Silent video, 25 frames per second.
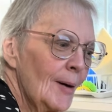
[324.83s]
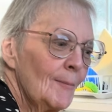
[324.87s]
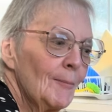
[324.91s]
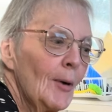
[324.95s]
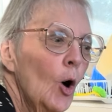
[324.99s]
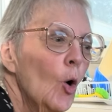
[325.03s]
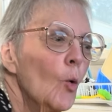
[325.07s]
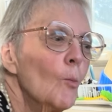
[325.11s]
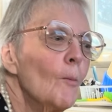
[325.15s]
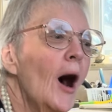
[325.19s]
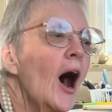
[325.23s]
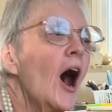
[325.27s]

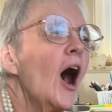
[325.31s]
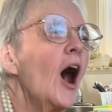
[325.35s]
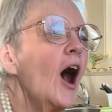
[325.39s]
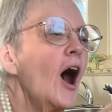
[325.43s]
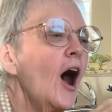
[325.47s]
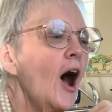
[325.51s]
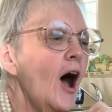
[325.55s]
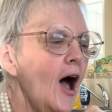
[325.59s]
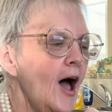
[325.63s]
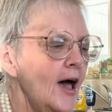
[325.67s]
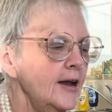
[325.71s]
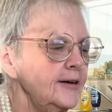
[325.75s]

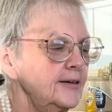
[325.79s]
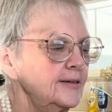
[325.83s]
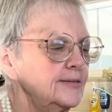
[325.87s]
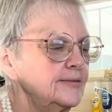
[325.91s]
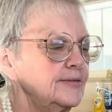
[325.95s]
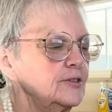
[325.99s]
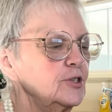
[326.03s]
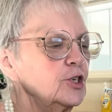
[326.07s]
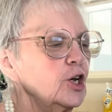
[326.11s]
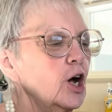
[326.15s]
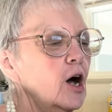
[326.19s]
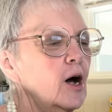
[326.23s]
Beaumont.
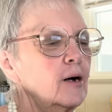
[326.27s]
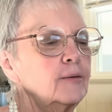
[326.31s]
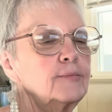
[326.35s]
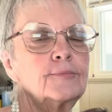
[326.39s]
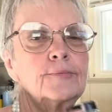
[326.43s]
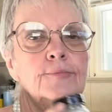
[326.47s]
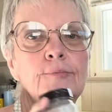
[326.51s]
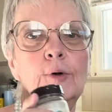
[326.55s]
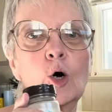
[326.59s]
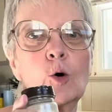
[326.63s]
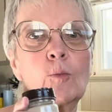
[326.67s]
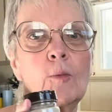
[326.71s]
Y'all,
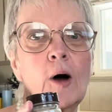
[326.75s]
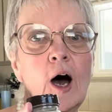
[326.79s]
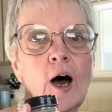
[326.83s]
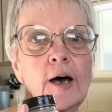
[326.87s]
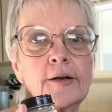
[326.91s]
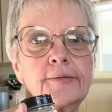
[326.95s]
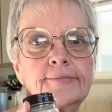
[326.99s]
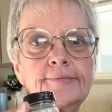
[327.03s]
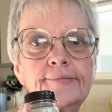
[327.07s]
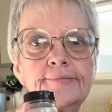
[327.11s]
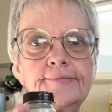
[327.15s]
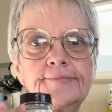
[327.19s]

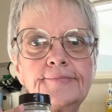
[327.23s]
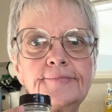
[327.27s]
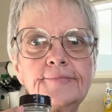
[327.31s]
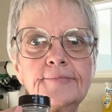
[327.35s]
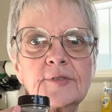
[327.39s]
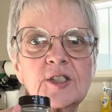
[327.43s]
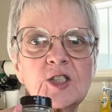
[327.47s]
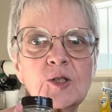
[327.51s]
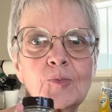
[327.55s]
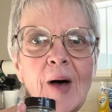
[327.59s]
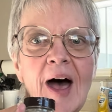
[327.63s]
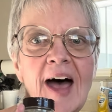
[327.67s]
Beaumont,
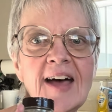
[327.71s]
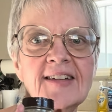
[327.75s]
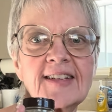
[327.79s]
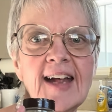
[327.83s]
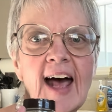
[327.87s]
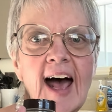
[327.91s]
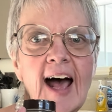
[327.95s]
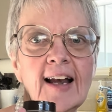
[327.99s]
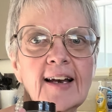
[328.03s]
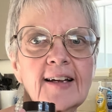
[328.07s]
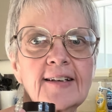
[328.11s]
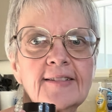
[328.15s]
Spice
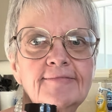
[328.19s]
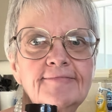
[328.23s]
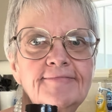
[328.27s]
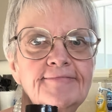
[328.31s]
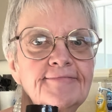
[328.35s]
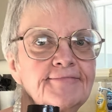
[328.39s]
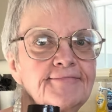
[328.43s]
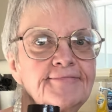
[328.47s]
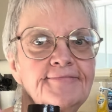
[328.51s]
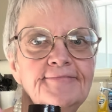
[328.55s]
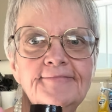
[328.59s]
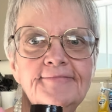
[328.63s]
Island.
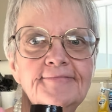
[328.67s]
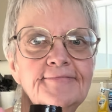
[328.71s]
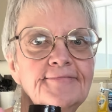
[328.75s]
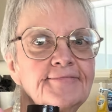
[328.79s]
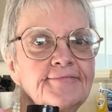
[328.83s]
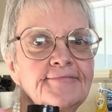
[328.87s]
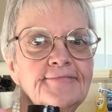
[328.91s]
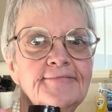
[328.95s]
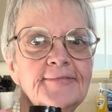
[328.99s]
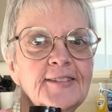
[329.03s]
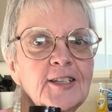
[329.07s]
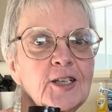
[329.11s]

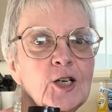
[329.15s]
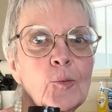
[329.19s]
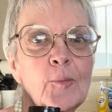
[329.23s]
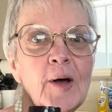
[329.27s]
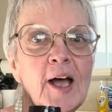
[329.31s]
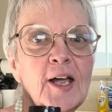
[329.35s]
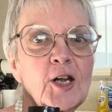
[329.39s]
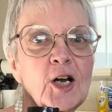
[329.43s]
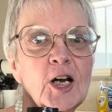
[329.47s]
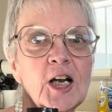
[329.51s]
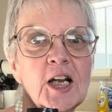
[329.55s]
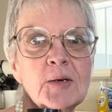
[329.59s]
It'll
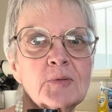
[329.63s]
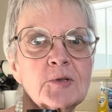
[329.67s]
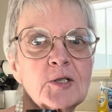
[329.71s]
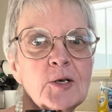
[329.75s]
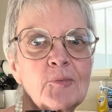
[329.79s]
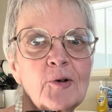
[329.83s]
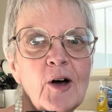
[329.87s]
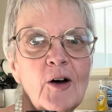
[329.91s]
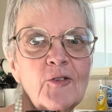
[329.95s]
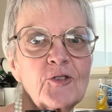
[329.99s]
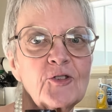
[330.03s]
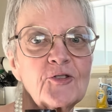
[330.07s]
make your lips jump
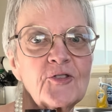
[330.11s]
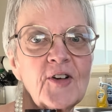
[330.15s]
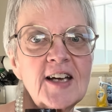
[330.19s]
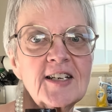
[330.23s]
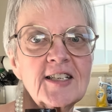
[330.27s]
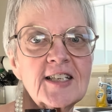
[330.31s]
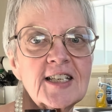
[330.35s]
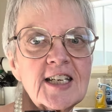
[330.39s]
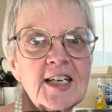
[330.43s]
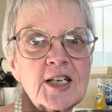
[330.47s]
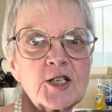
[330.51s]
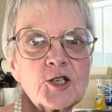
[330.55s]
off your face
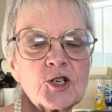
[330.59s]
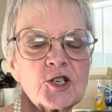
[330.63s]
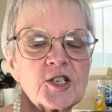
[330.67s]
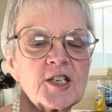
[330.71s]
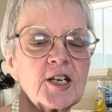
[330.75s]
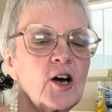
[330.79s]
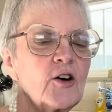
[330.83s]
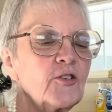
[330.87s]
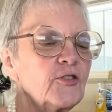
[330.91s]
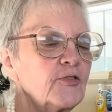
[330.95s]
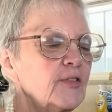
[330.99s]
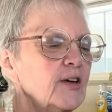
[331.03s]
and kiss
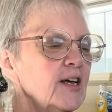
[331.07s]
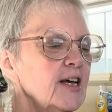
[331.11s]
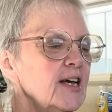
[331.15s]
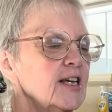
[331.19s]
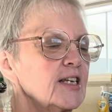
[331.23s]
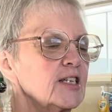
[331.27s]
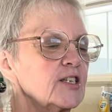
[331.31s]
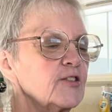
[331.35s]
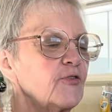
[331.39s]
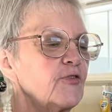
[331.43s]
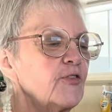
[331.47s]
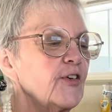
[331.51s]
yourself.
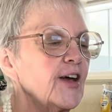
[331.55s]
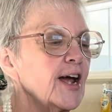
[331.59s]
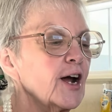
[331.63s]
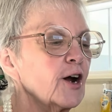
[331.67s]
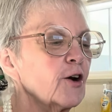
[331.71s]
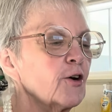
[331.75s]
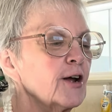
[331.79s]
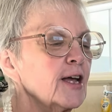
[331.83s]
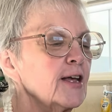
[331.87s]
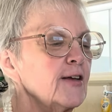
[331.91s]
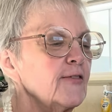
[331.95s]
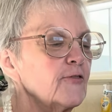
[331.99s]
It's
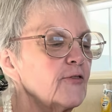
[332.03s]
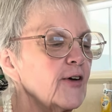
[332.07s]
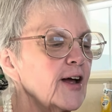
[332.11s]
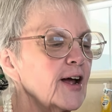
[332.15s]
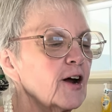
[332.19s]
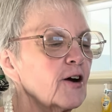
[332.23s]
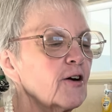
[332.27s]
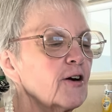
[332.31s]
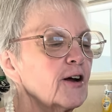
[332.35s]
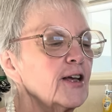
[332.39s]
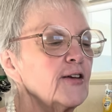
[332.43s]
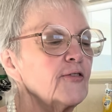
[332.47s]
very,
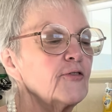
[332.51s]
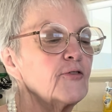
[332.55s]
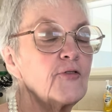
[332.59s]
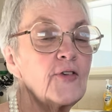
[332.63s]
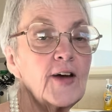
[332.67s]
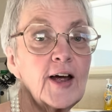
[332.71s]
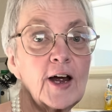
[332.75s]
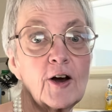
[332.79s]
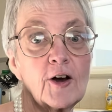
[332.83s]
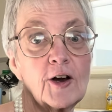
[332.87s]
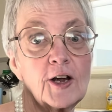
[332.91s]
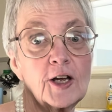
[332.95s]
very,
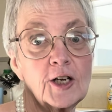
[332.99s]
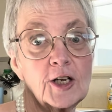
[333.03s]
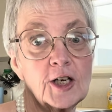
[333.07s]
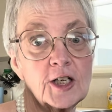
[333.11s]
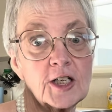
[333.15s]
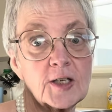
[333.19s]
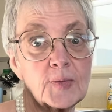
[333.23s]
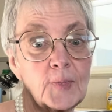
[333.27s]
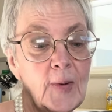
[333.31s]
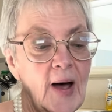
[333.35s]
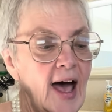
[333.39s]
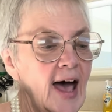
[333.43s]
very good
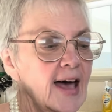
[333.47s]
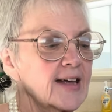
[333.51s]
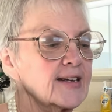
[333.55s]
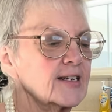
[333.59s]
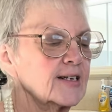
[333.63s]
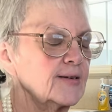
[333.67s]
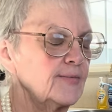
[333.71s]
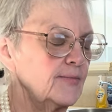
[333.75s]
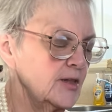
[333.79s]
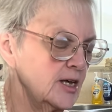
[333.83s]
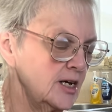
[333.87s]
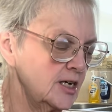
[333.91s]
spice.
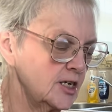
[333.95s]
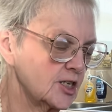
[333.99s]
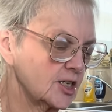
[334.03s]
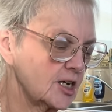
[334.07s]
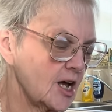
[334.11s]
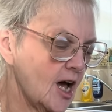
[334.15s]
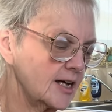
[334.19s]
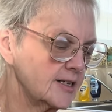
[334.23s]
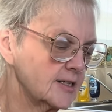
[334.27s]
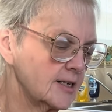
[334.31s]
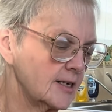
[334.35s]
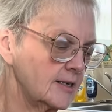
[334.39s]
It's
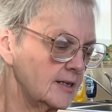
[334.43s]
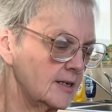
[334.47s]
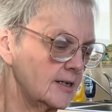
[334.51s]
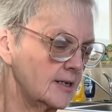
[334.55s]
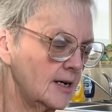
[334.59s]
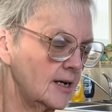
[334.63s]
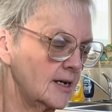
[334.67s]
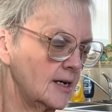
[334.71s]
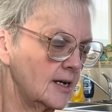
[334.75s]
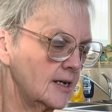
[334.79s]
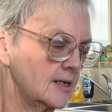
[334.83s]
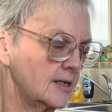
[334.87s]
got
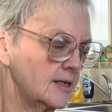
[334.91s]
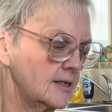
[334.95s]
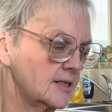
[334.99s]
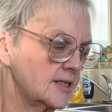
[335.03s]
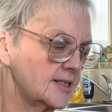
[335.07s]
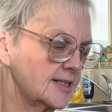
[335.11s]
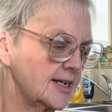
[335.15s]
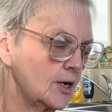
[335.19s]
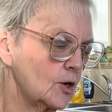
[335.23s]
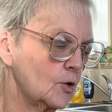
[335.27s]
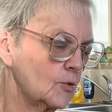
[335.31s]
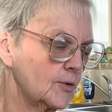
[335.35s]

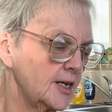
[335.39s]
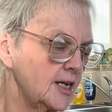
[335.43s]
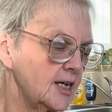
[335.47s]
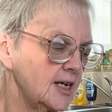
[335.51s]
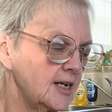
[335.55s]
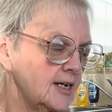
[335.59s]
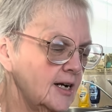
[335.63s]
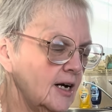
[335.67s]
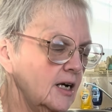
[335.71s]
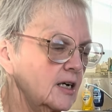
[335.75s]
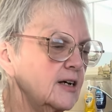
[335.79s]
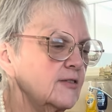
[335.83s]
celery in
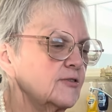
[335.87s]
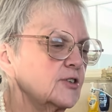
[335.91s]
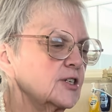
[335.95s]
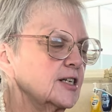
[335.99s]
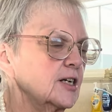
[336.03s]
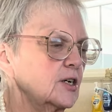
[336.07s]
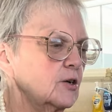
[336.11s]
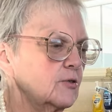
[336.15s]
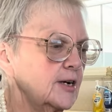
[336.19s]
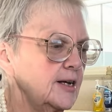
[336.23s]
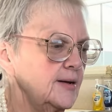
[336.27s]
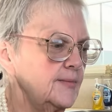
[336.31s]
it, love
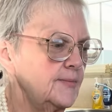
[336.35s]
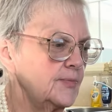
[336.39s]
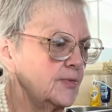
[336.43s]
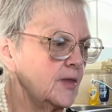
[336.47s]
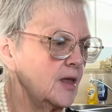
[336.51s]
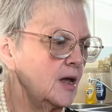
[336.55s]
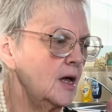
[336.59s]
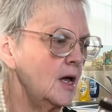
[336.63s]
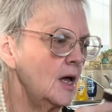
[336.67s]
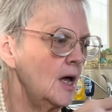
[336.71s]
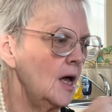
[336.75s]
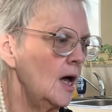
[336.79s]
celery.
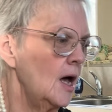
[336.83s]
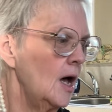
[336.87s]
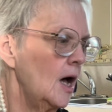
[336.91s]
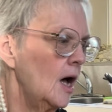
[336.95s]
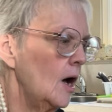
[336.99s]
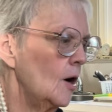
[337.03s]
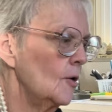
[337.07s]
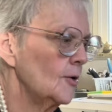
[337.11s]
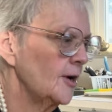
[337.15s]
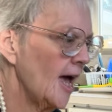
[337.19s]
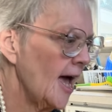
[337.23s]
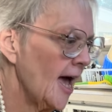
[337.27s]

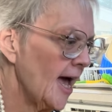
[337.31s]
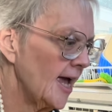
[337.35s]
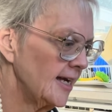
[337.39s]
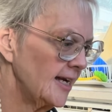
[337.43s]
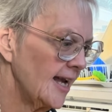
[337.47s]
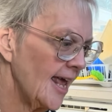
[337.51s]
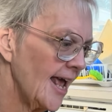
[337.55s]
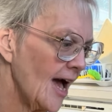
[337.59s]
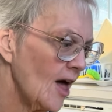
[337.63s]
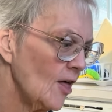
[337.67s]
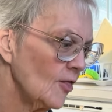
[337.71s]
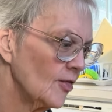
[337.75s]
Okay,
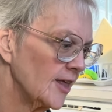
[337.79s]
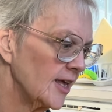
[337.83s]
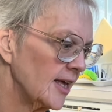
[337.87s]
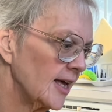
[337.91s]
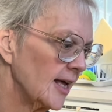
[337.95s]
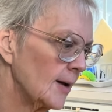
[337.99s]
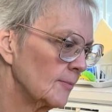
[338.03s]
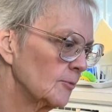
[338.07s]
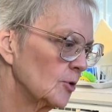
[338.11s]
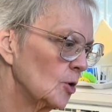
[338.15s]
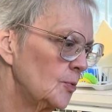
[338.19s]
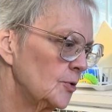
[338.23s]
now then
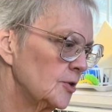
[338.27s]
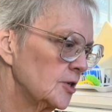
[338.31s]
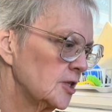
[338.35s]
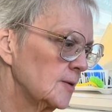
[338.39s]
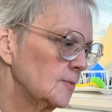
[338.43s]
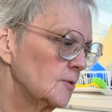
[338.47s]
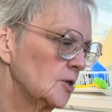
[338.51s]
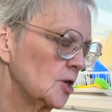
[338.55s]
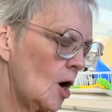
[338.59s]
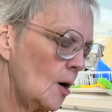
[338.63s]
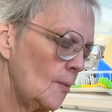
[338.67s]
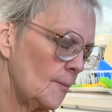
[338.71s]
I'm gonna put
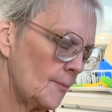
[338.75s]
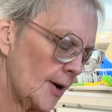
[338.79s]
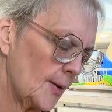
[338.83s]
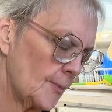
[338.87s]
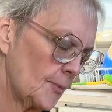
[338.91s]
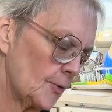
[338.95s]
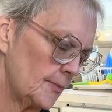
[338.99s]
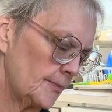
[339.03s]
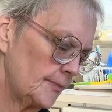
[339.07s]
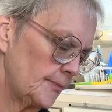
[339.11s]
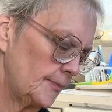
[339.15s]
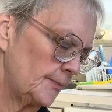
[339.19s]
some salt and pepper.